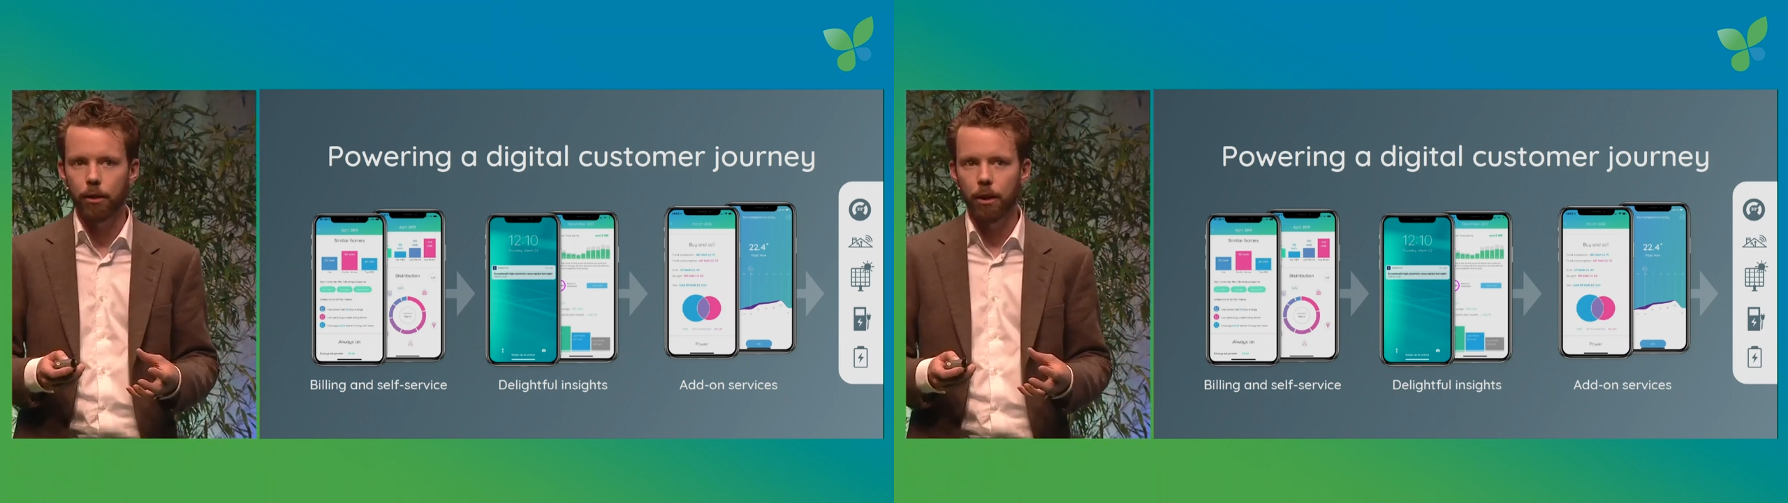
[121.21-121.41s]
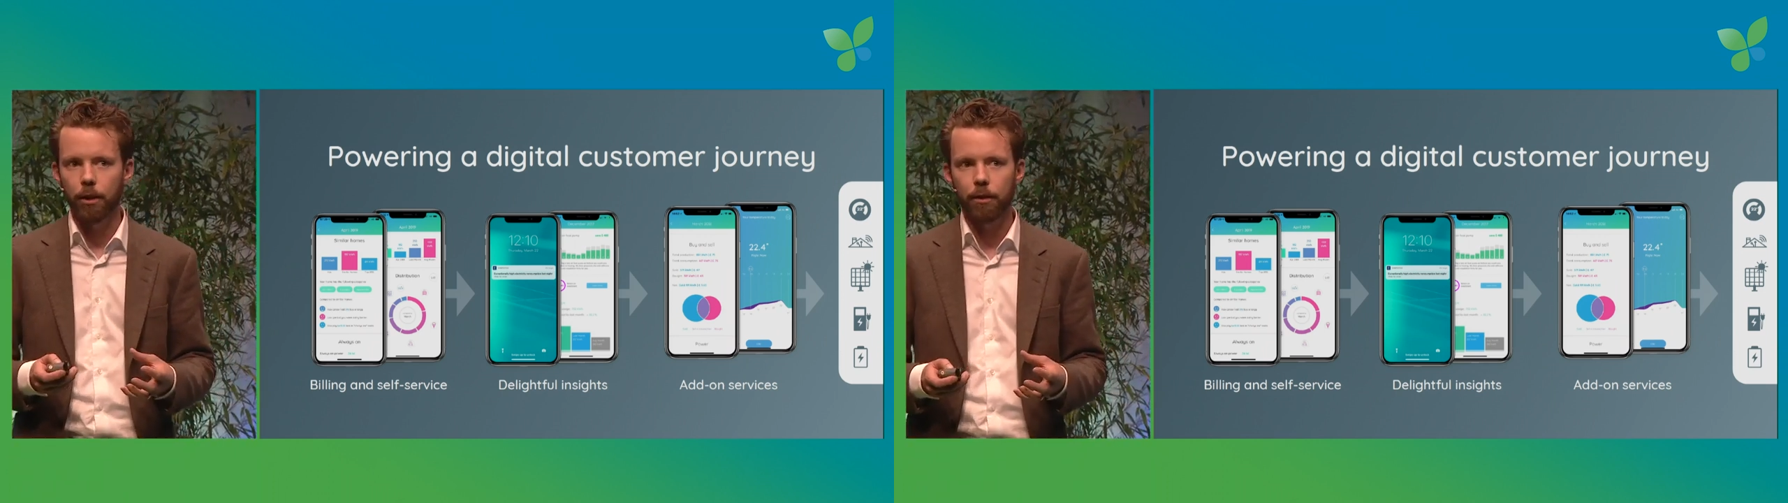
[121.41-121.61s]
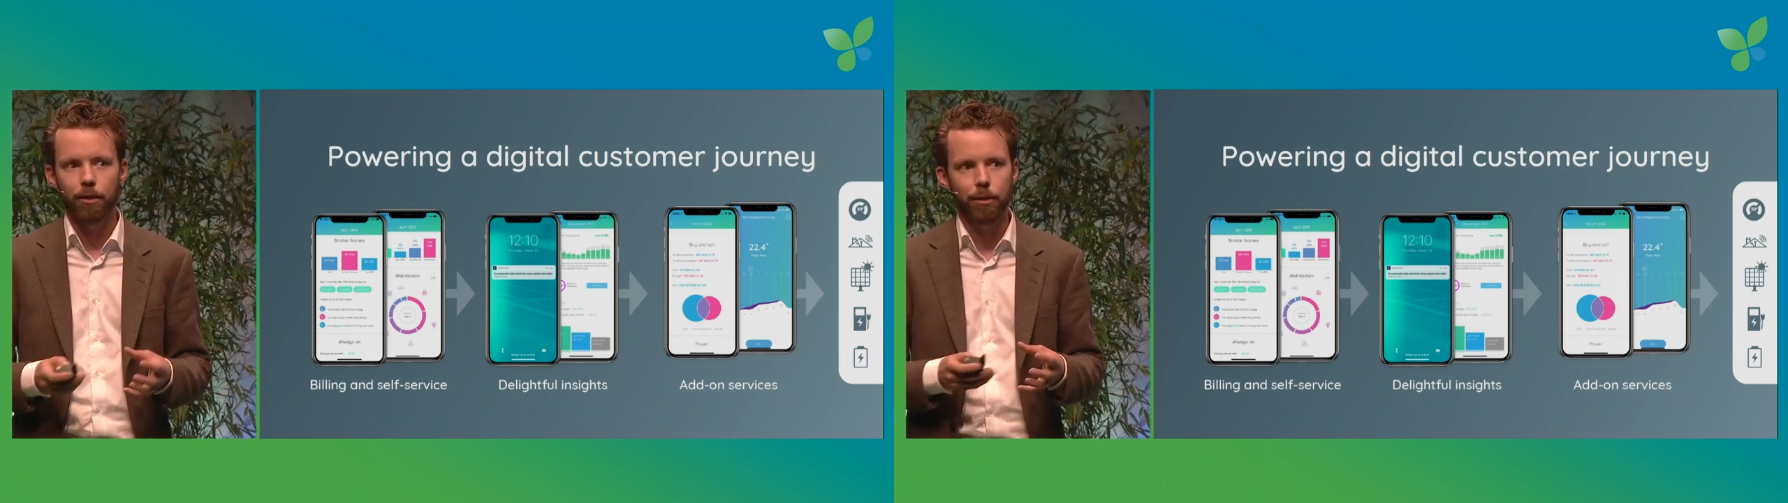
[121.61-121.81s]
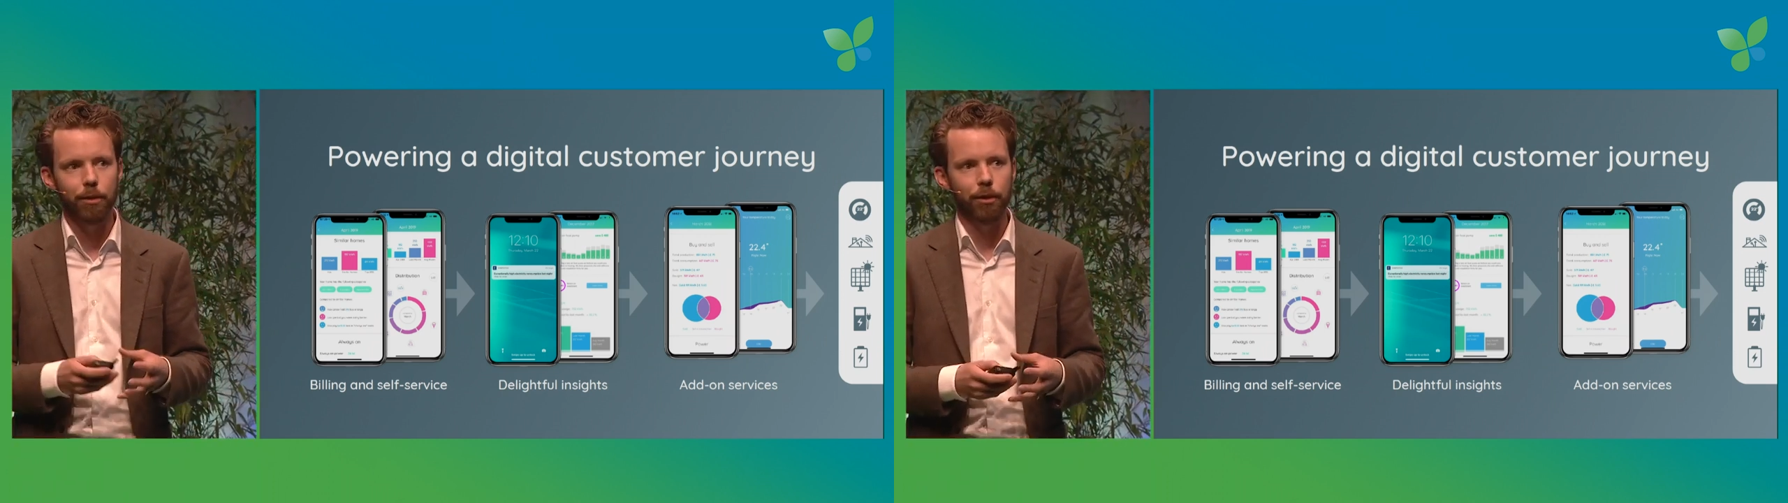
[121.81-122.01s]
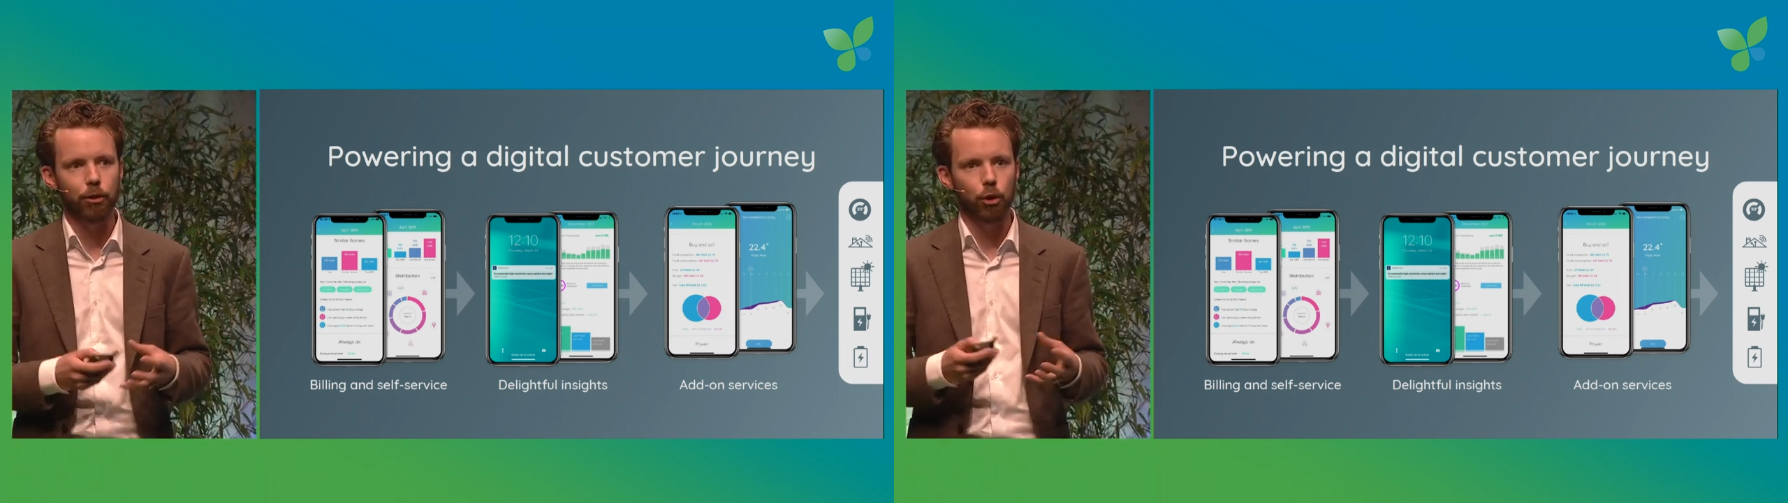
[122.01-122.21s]
day,
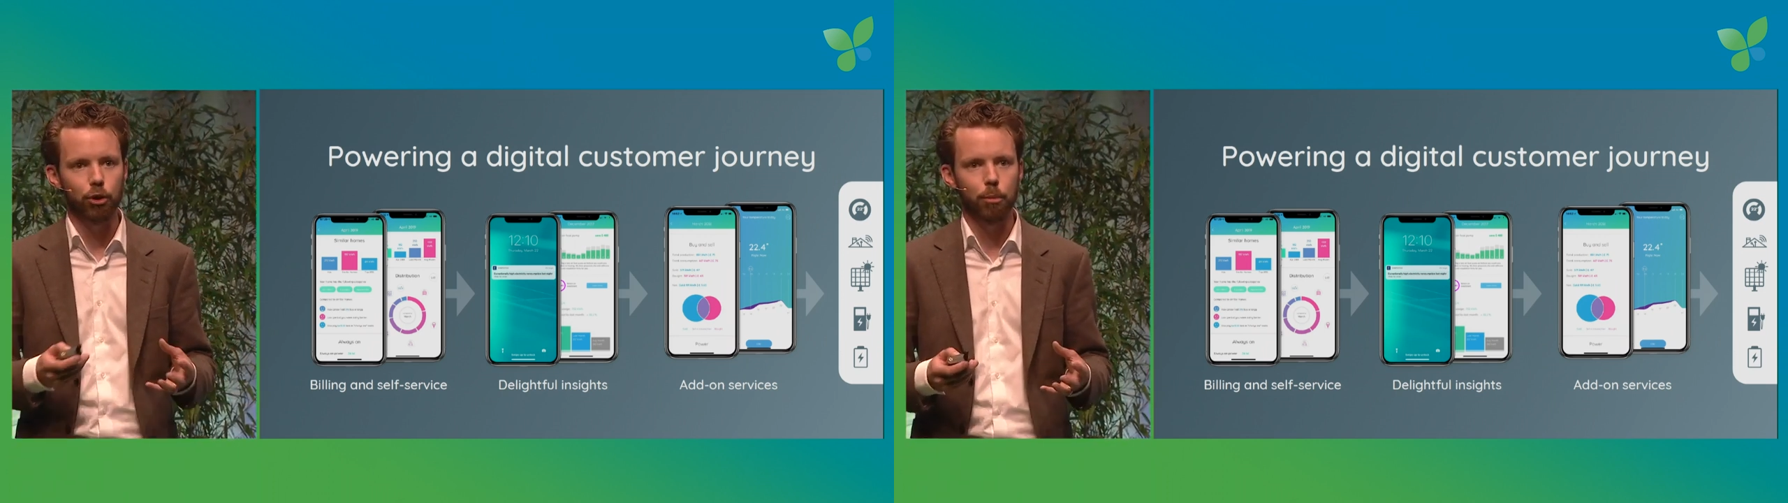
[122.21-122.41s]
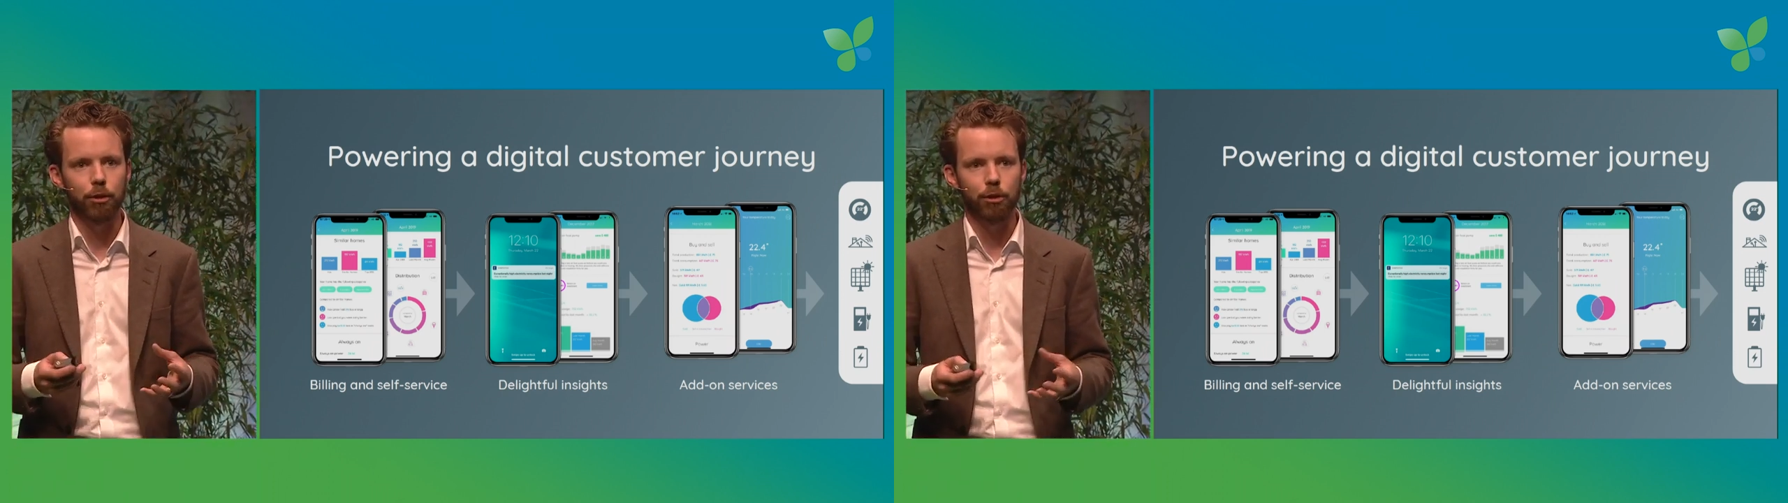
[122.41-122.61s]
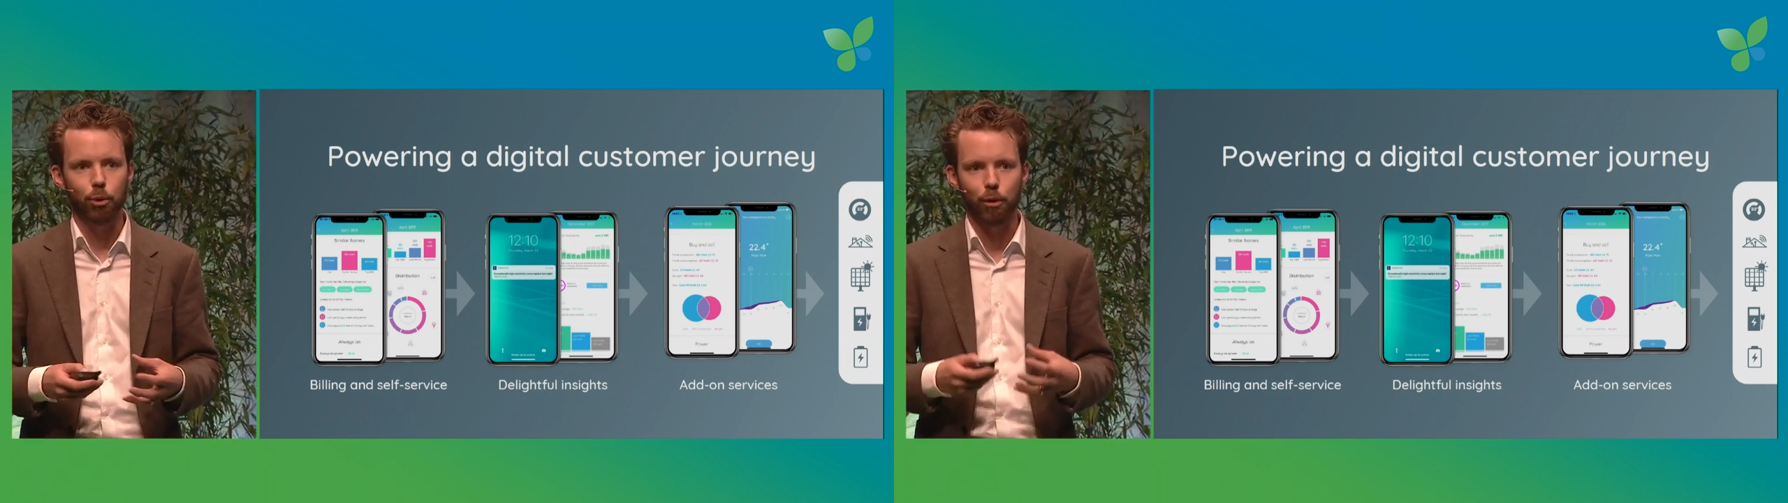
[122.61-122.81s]
this is going to be sort